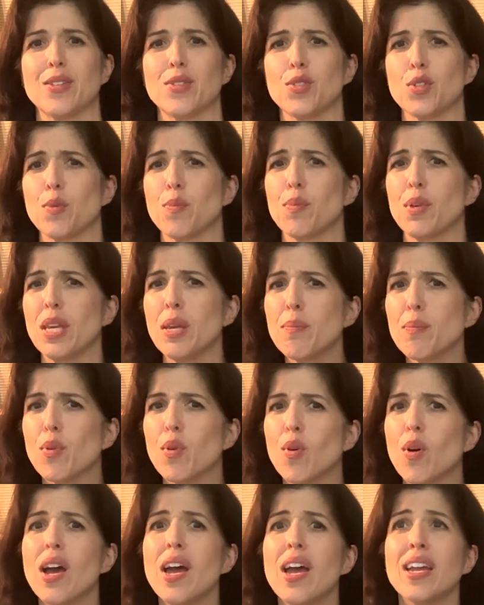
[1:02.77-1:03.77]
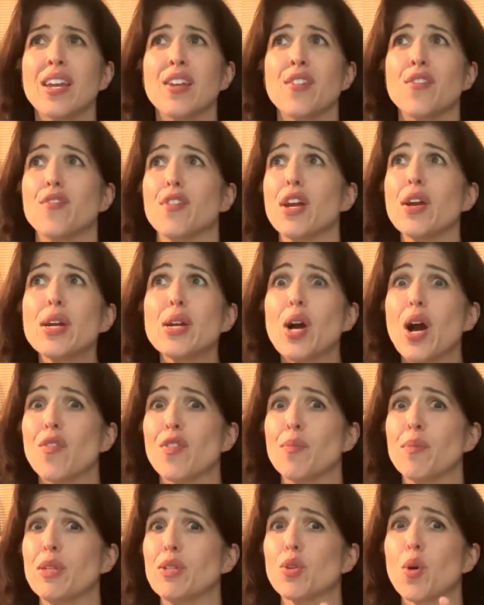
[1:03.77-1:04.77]
So people can very often
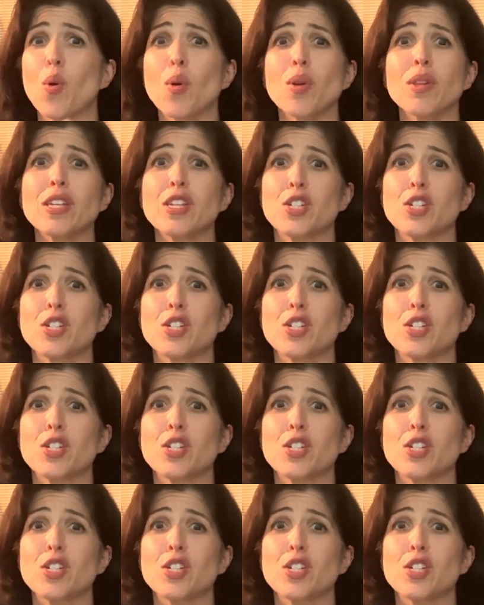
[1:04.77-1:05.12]
be totally